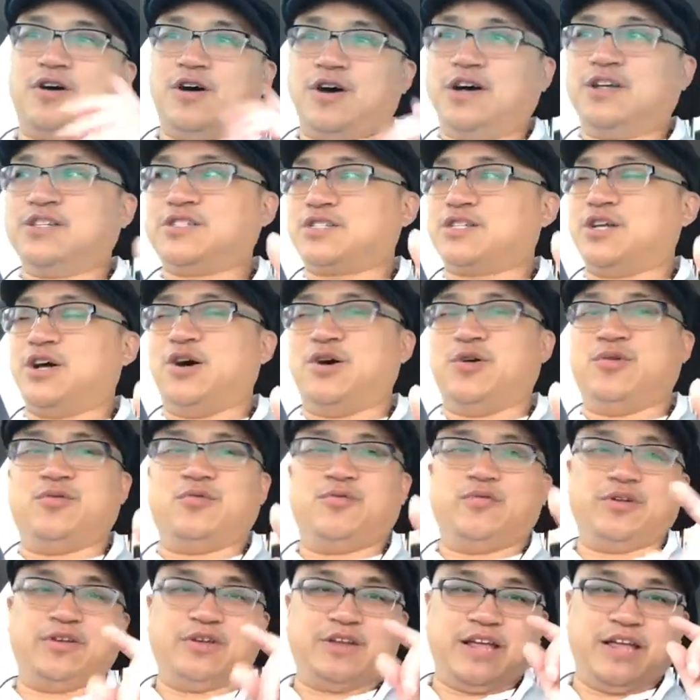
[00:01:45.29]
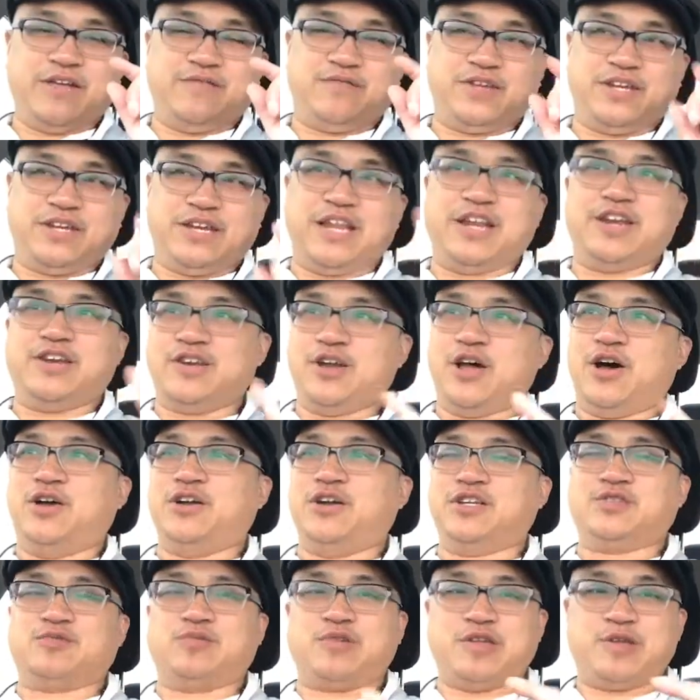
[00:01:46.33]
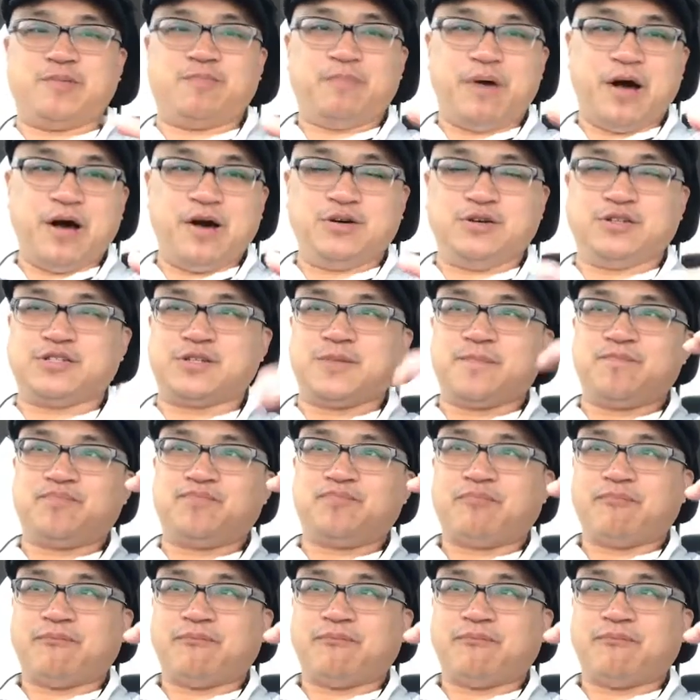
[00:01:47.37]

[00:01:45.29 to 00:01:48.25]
Also, if you didn't notice, when you post